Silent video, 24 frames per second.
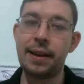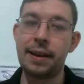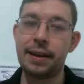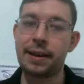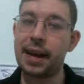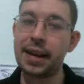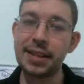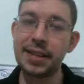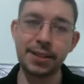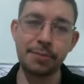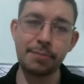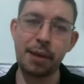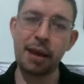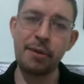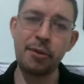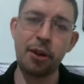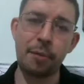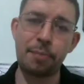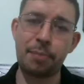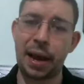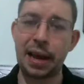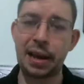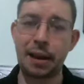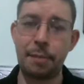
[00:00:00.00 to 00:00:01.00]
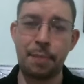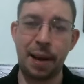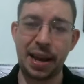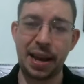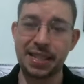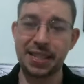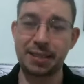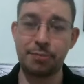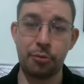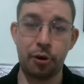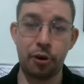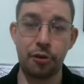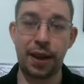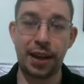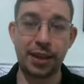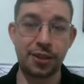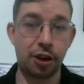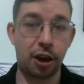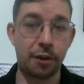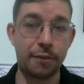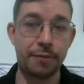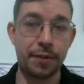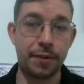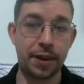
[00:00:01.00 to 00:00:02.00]
Carlsen may not play the best move as
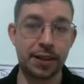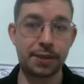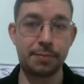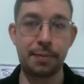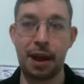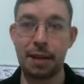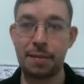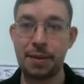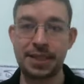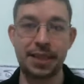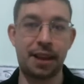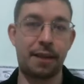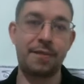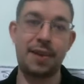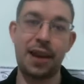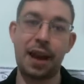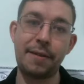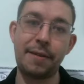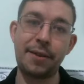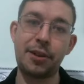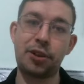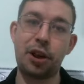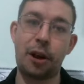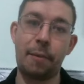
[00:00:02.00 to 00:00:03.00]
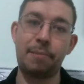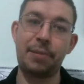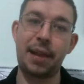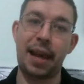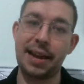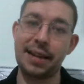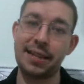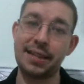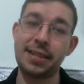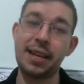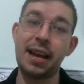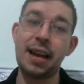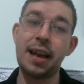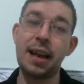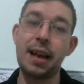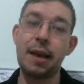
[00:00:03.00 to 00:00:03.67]
often as maybe some of the other top players,